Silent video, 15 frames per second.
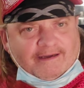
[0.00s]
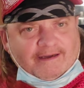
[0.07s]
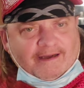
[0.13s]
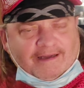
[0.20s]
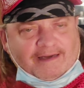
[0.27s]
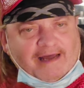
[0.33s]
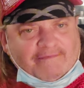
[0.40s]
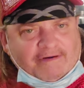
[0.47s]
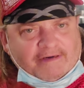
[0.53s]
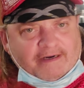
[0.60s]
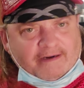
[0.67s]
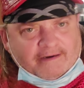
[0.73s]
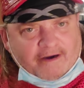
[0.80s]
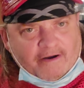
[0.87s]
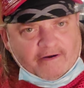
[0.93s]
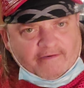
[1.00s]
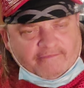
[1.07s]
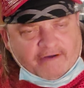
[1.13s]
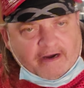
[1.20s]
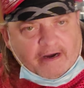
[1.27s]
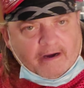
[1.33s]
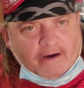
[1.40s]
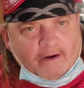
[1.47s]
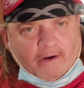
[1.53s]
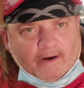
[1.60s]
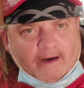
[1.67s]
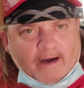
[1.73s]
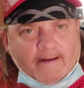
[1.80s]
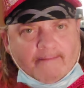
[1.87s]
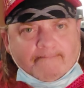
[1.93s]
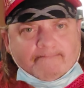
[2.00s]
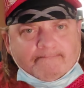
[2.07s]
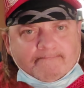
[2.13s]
a live on air current affair, or